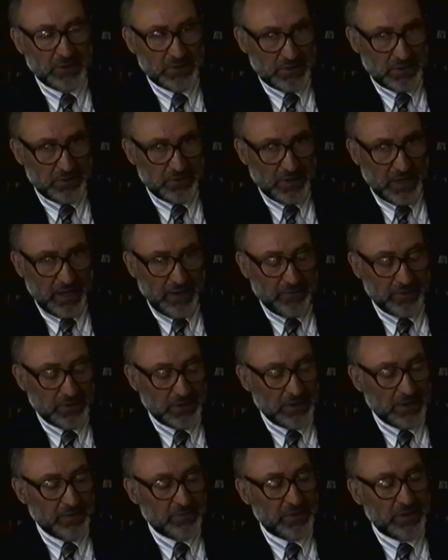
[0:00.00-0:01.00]
is the driver
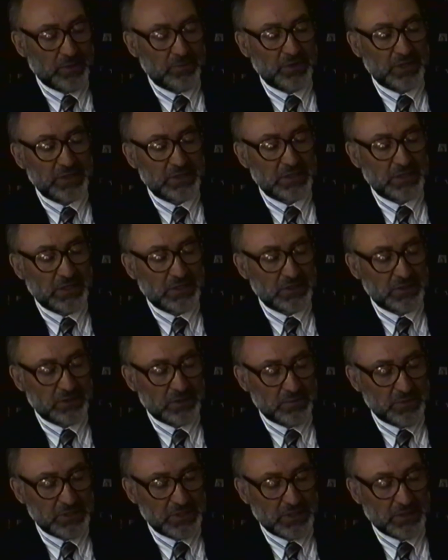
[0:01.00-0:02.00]
of the presidential
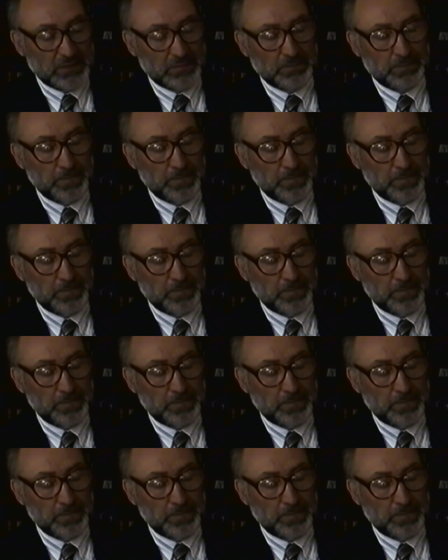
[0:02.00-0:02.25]
limousine,